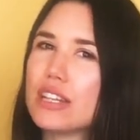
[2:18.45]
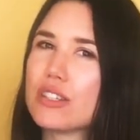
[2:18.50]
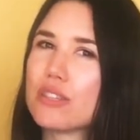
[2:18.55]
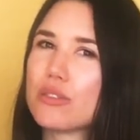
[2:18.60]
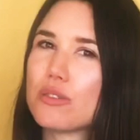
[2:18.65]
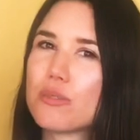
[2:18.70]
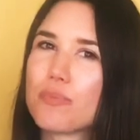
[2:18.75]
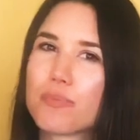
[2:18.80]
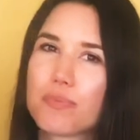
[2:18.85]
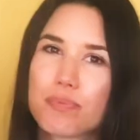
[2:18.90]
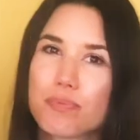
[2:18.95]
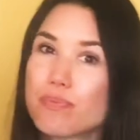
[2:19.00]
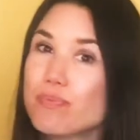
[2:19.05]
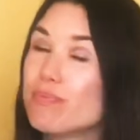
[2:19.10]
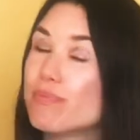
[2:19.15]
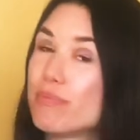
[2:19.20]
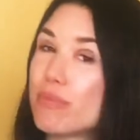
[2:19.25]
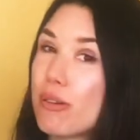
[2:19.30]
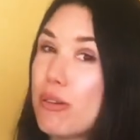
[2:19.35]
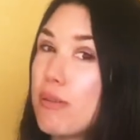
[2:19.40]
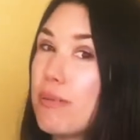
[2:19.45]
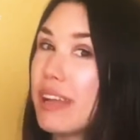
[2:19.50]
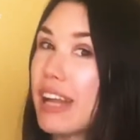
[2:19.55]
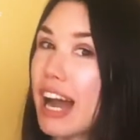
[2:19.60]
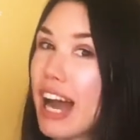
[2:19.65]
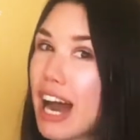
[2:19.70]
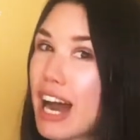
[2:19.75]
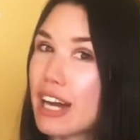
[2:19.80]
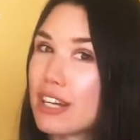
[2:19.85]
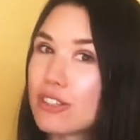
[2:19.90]
So probably
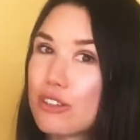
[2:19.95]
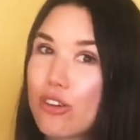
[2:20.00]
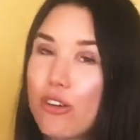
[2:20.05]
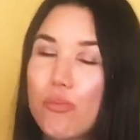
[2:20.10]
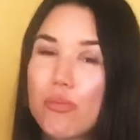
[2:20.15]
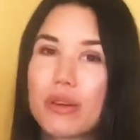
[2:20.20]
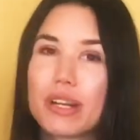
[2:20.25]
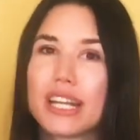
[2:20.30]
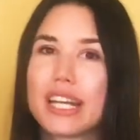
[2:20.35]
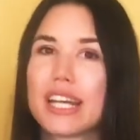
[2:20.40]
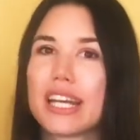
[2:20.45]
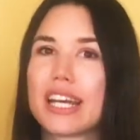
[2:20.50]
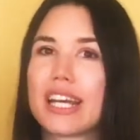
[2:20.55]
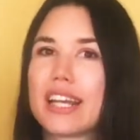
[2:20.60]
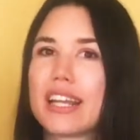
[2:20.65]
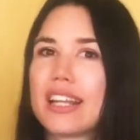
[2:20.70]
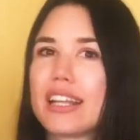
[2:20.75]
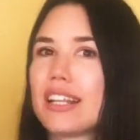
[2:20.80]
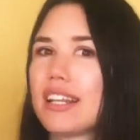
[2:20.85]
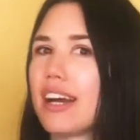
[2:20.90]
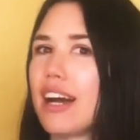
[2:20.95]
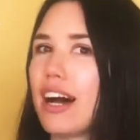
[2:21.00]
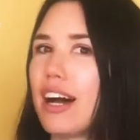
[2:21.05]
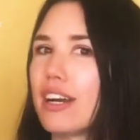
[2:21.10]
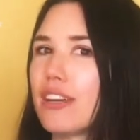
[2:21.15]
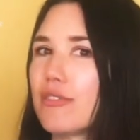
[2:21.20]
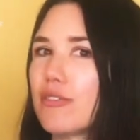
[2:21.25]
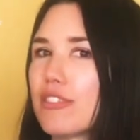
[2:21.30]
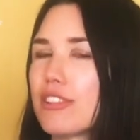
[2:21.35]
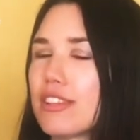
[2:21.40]
a heart opening, and that the
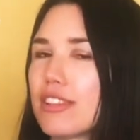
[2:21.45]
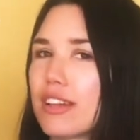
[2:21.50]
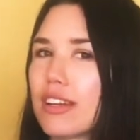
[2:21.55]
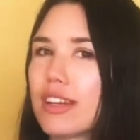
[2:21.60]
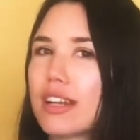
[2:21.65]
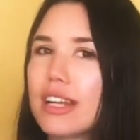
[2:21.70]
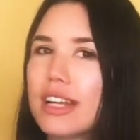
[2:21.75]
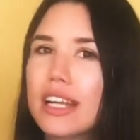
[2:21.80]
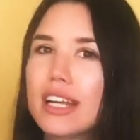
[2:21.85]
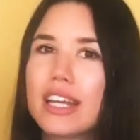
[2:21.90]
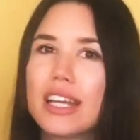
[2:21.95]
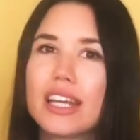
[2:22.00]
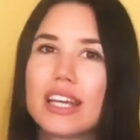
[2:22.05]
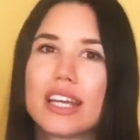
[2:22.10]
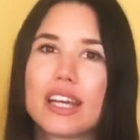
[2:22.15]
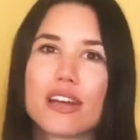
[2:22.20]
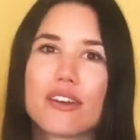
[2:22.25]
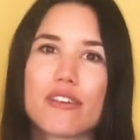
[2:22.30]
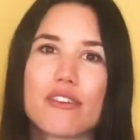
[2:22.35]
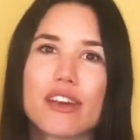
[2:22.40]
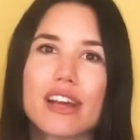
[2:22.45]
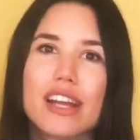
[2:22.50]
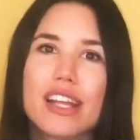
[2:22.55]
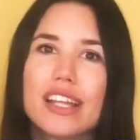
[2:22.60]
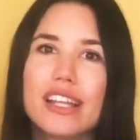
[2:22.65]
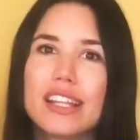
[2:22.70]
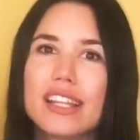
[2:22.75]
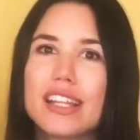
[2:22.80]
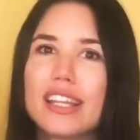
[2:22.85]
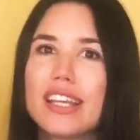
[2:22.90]
heart was cleaning and
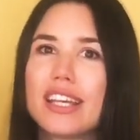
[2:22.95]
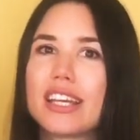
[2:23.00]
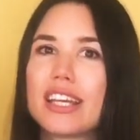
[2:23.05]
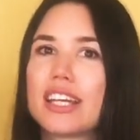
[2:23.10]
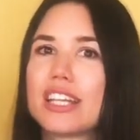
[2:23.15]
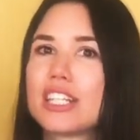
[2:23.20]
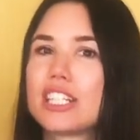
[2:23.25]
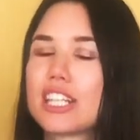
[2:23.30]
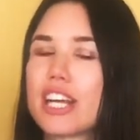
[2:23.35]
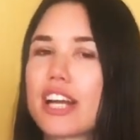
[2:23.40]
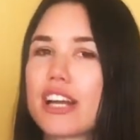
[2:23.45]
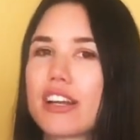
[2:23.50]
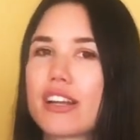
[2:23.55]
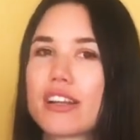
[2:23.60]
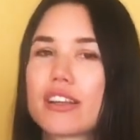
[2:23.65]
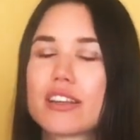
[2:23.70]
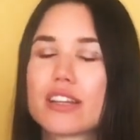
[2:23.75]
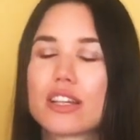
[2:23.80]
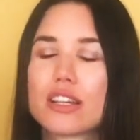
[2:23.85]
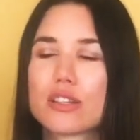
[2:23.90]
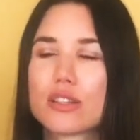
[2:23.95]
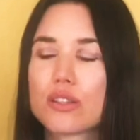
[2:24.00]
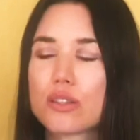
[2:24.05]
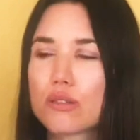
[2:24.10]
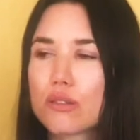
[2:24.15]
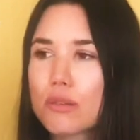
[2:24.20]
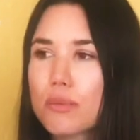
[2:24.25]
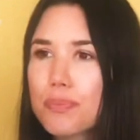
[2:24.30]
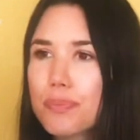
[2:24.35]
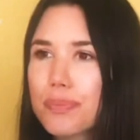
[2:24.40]
releasing and channeling things
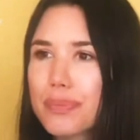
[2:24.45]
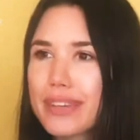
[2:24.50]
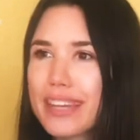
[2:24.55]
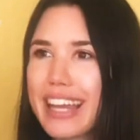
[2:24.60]
through.